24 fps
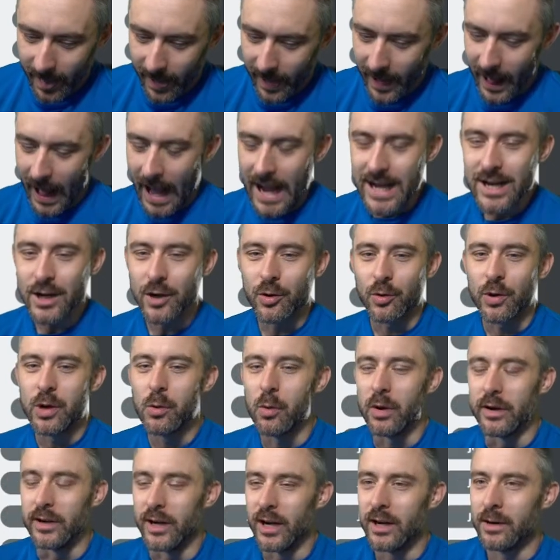I agree
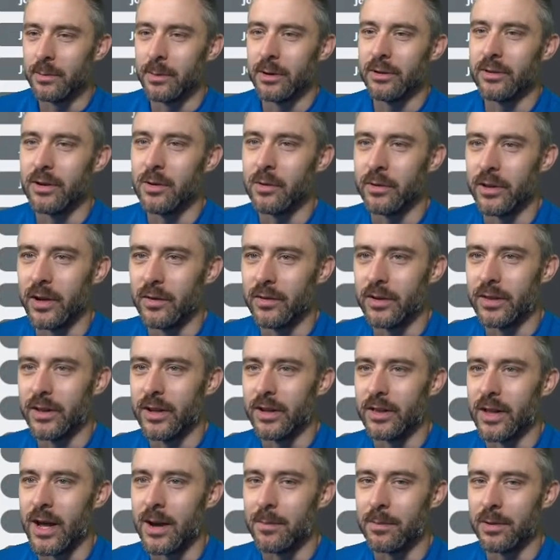100% with
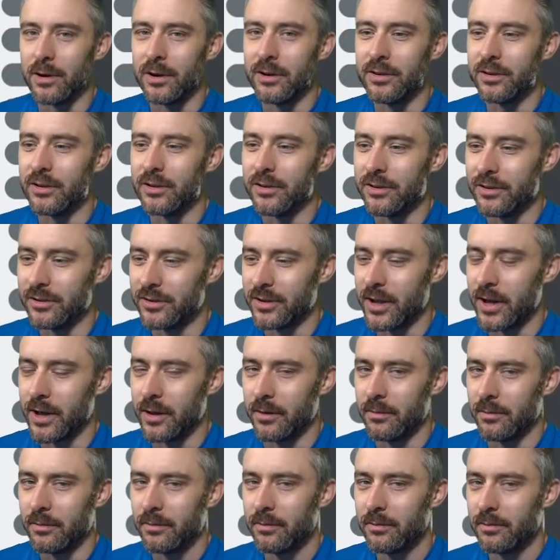everything that person said.
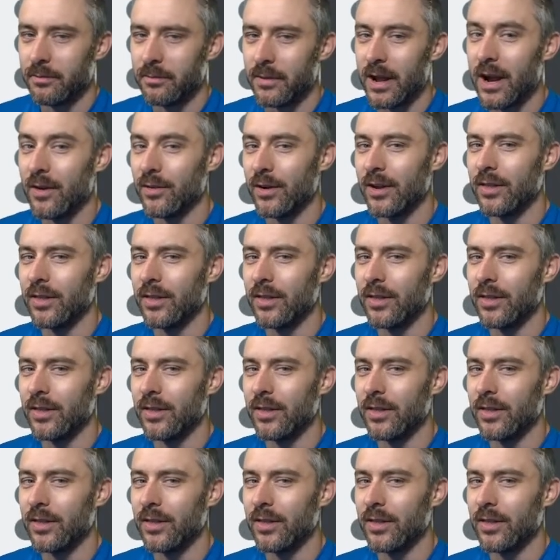Who